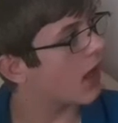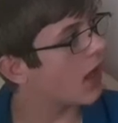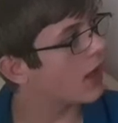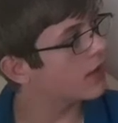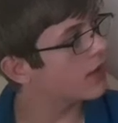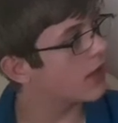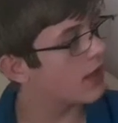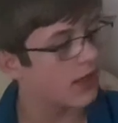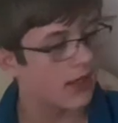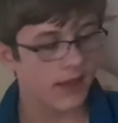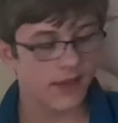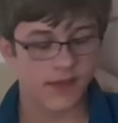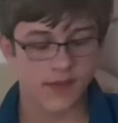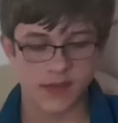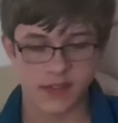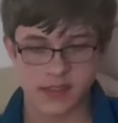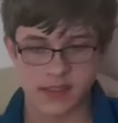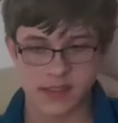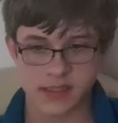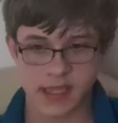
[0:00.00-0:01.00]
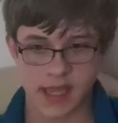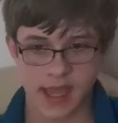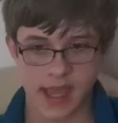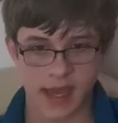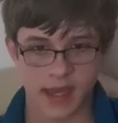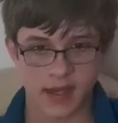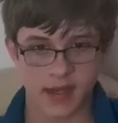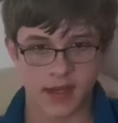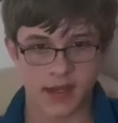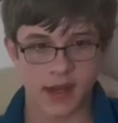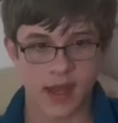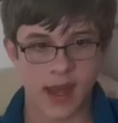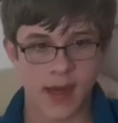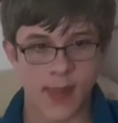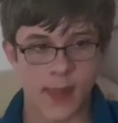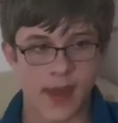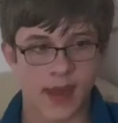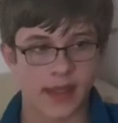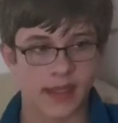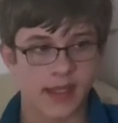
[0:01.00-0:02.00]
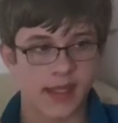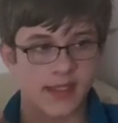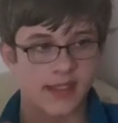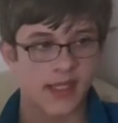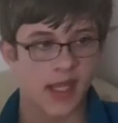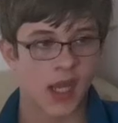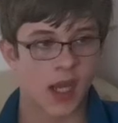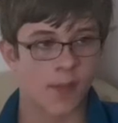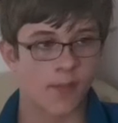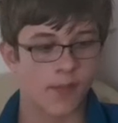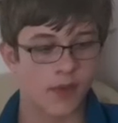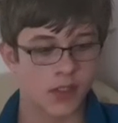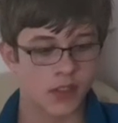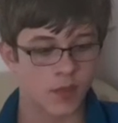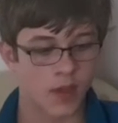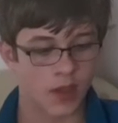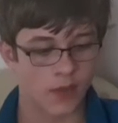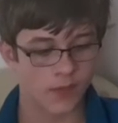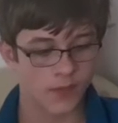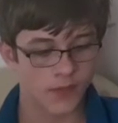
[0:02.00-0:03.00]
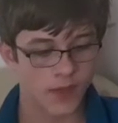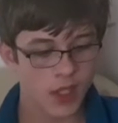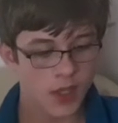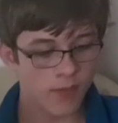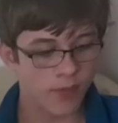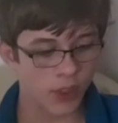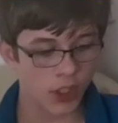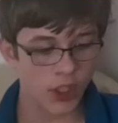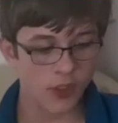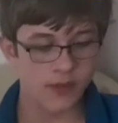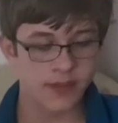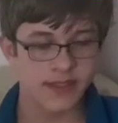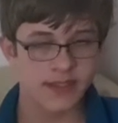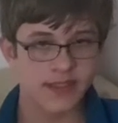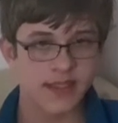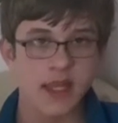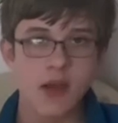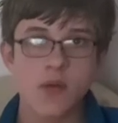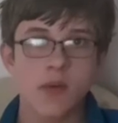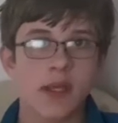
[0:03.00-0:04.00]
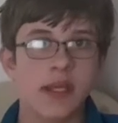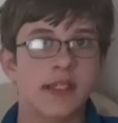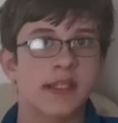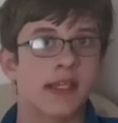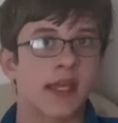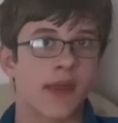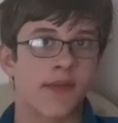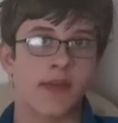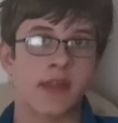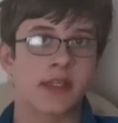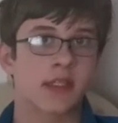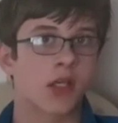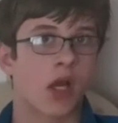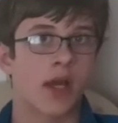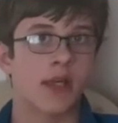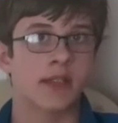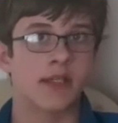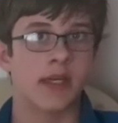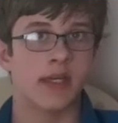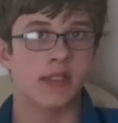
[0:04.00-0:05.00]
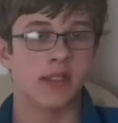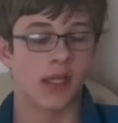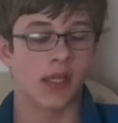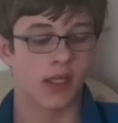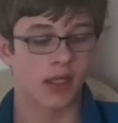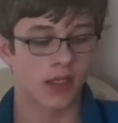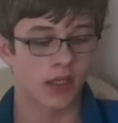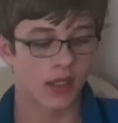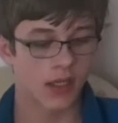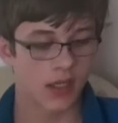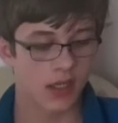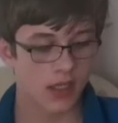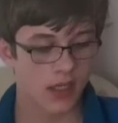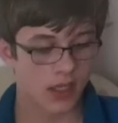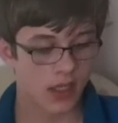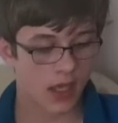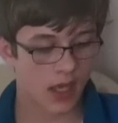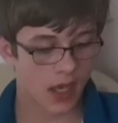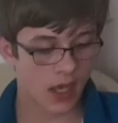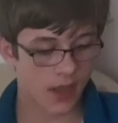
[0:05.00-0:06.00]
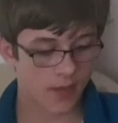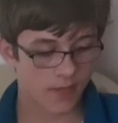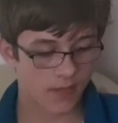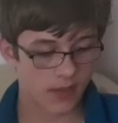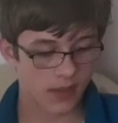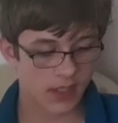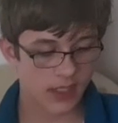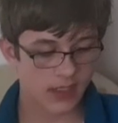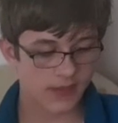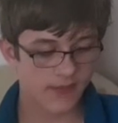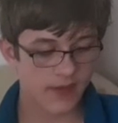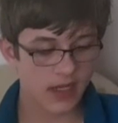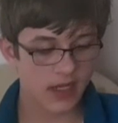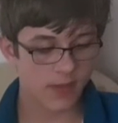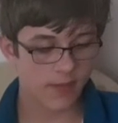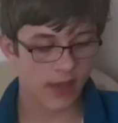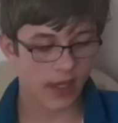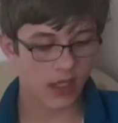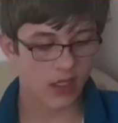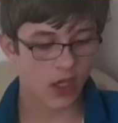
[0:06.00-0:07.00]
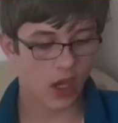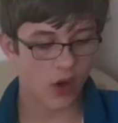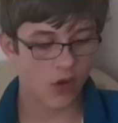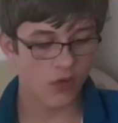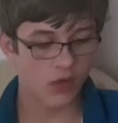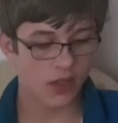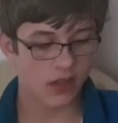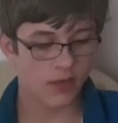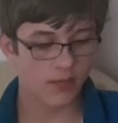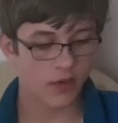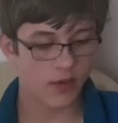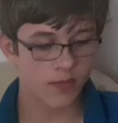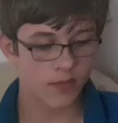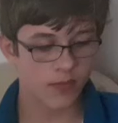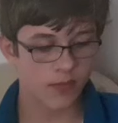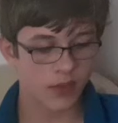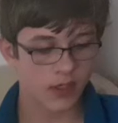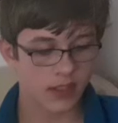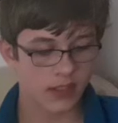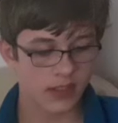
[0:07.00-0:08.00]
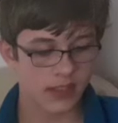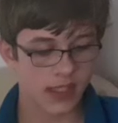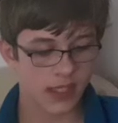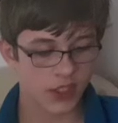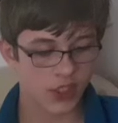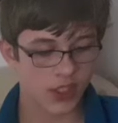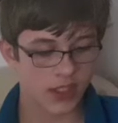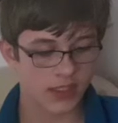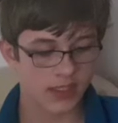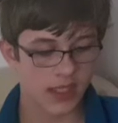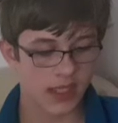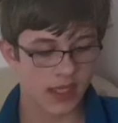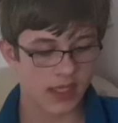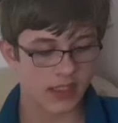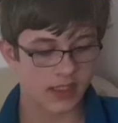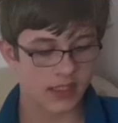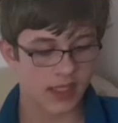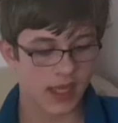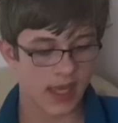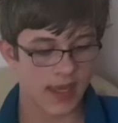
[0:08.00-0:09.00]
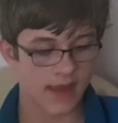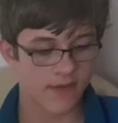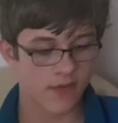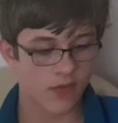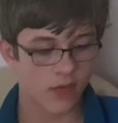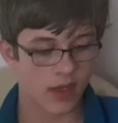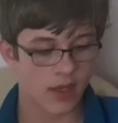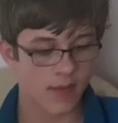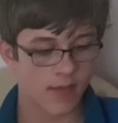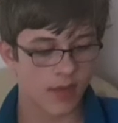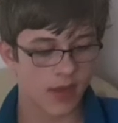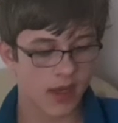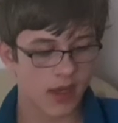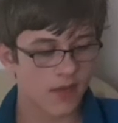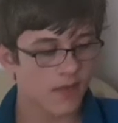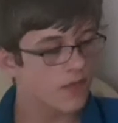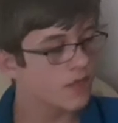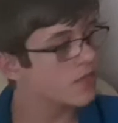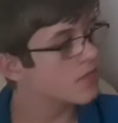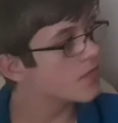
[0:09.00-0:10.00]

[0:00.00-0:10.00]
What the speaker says: underneath the sand and that heats it up as well. But you still need to get these guys heating. He's feeling a bit cold at the moment because he's actually sitting in his cave quite a bit.